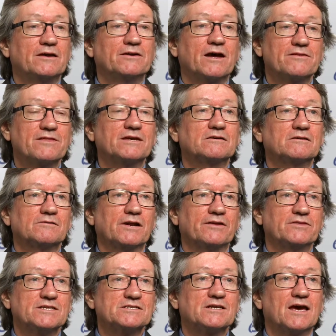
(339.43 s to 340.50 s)
And I think
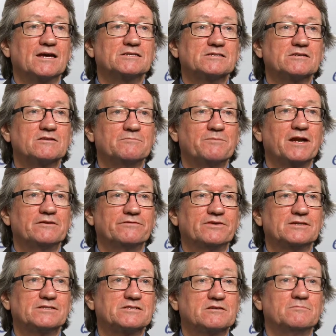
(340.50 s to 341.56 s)
in this case that the
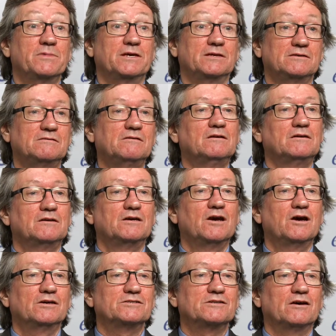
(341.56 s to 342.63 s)
benefits to me
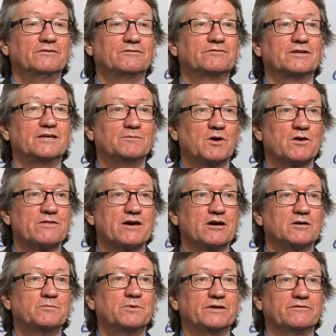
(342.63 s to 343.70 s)
of
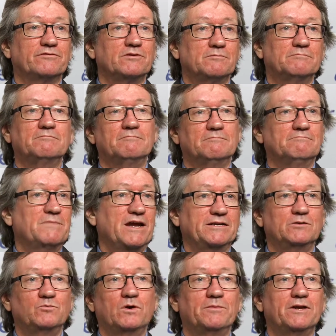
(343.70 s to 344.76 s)
chemotherapy for
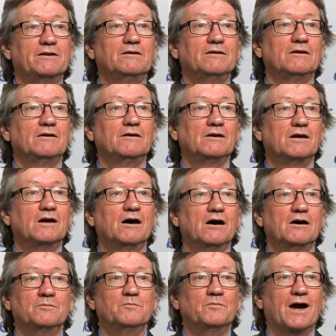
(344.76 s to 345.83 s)
many women
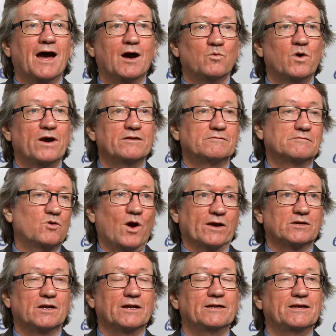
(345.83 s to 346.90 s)
um, outweigh quite
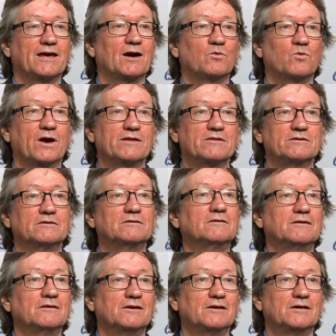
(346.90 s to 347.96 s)
clearly outweigh the
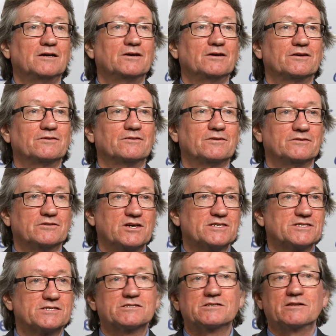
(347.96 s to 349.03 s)
the
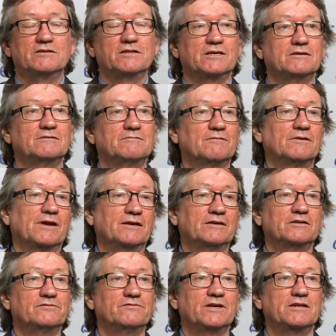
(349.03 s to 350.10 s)
risks and the
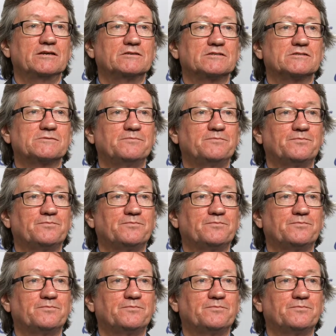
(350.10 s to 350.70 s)
inconvenience.